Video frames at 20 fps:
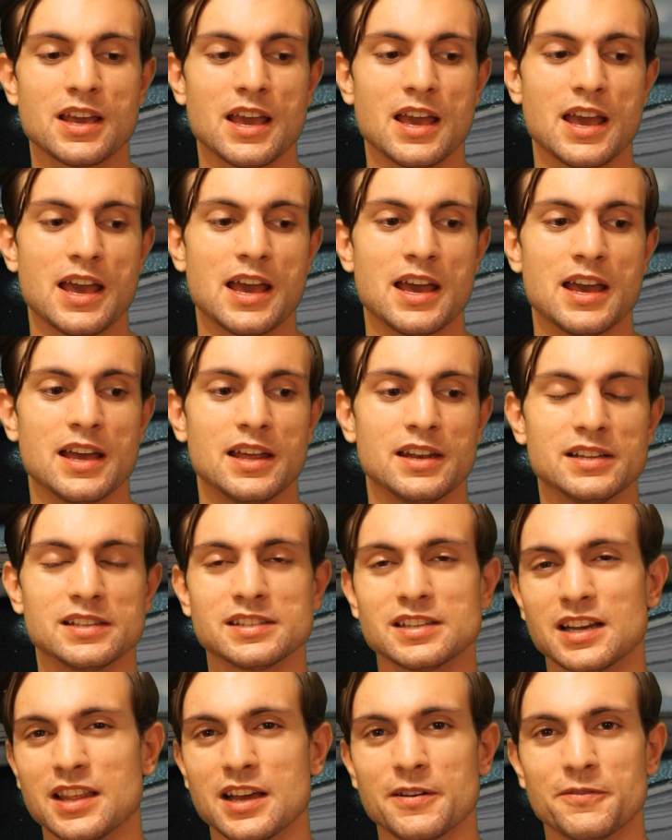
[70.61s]
And in
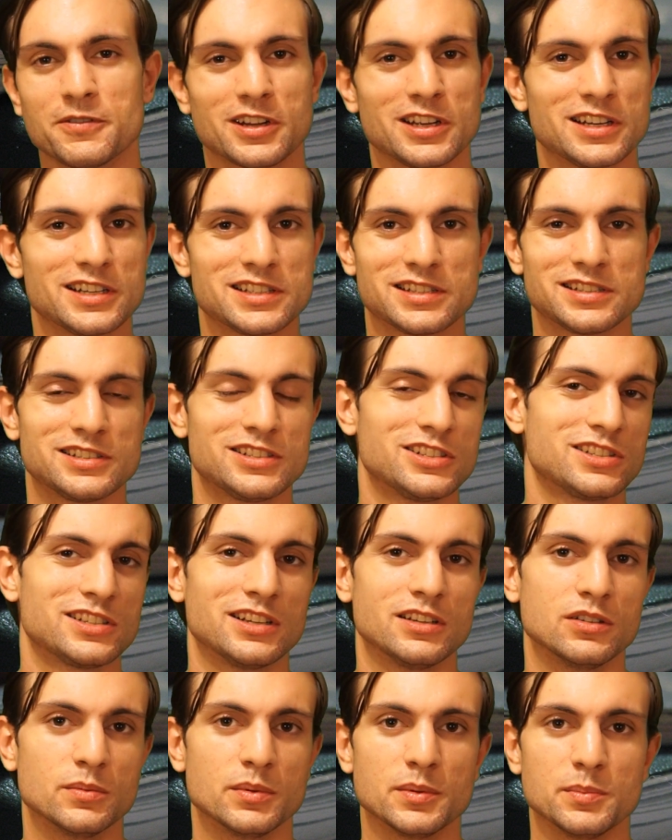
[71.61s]
South Africa it's just a
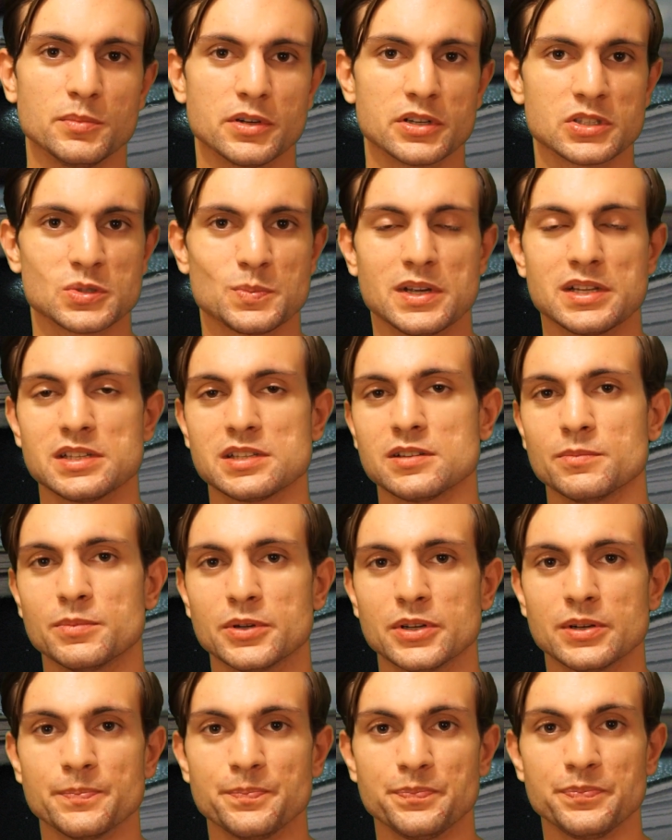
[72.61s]
little bit more expensive,
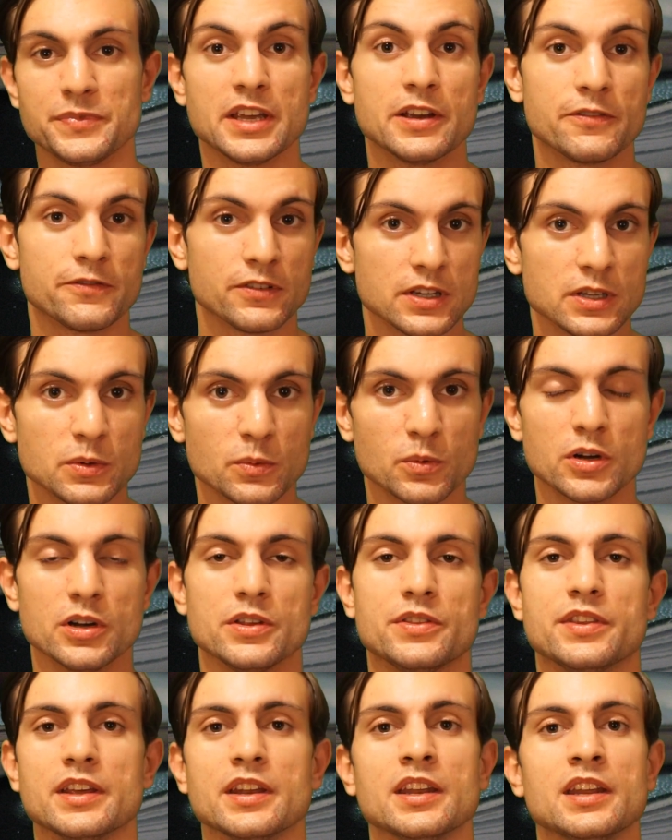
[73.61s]
but definitely
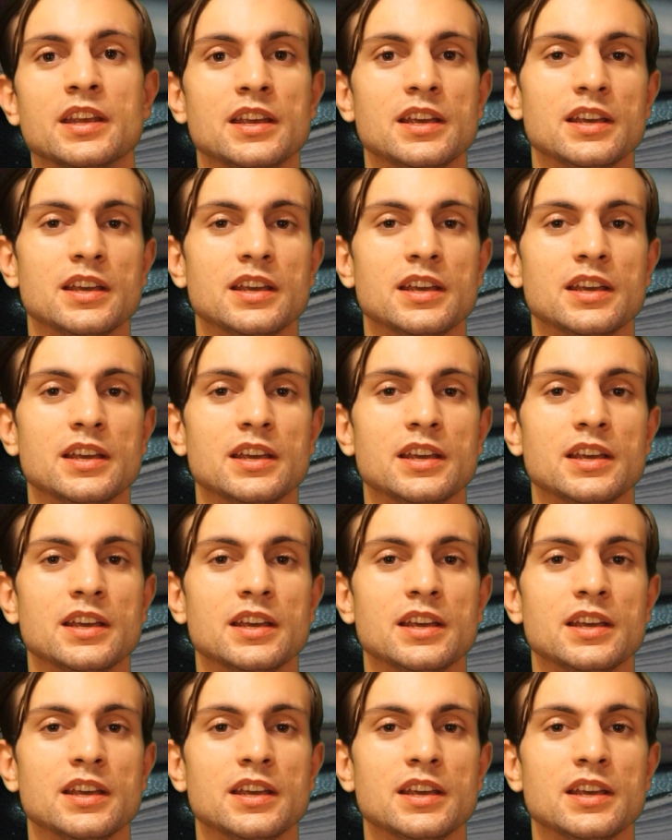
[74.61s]
worth it.